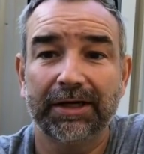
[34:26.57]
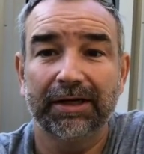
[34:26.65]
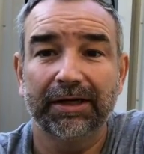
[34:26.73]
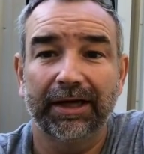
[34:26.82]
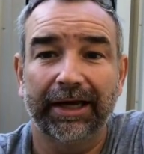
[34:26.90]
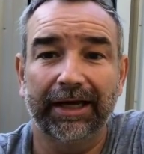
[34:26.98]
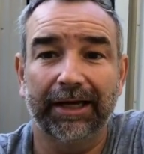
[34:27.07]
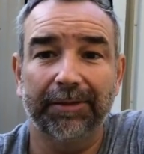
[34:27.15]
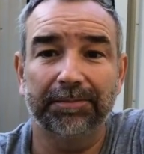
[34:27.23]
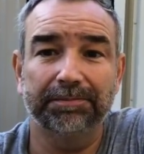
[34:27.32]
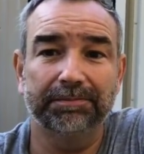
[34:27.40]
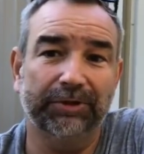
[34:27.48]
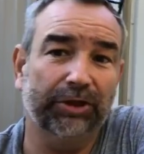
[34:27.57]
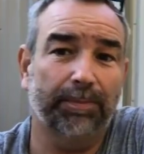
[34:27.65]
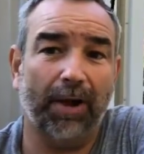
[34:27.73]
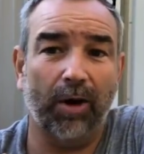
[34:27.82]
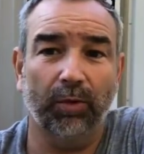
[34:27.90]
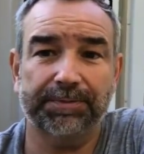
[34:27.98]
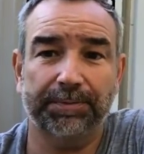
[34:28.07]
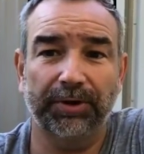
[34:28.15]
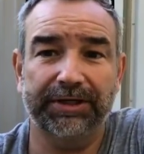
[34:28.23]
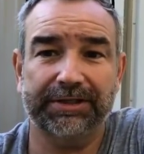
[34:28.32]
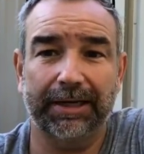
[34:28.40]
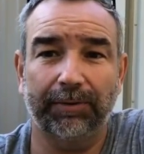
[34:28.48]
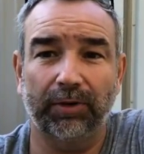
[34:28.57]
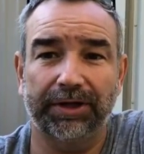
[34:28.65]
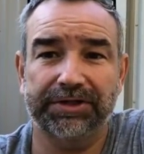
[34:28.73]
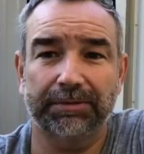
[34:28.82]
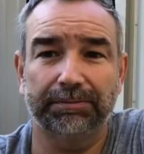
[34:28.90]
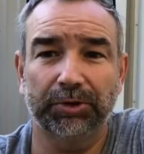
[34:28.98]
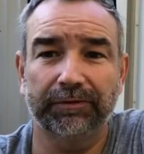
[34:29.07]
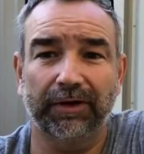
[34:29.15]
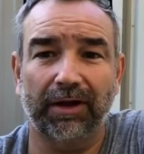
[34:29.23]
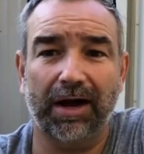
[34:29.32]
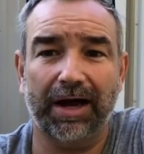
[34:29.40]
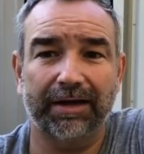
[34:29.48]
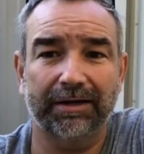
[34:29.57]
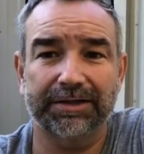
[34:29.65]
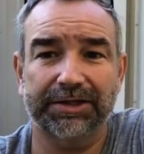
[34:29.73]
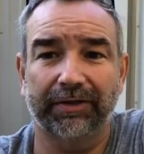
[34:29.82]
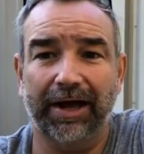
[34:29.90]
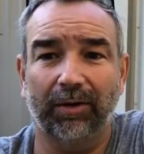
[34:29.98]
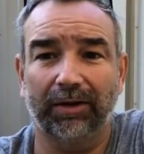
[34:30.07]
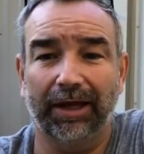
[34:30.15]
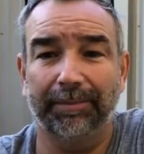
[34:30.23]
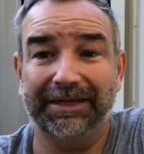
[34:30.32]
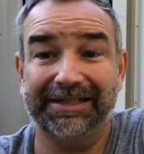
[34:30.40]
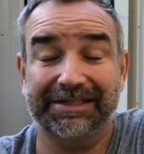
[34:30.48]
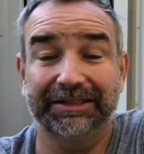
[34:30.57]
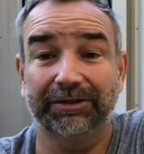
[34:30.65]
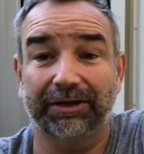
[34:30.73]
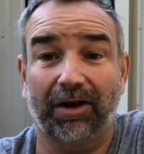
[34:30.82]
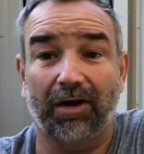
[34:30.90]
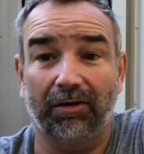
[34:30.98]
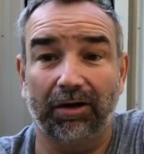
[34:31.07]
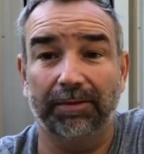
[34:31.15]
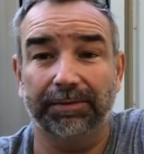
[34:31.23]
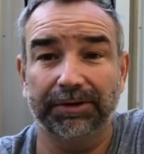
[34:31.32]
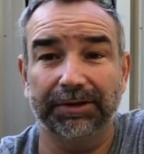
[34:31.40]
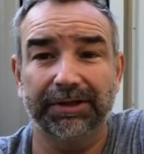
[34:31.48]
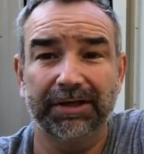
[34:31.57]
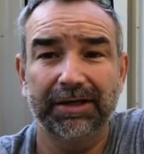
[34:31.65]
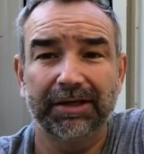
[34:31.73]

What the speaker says: and you know, plywood's pretty stable, it doesn't move a lot, so that would let me seal it all up good.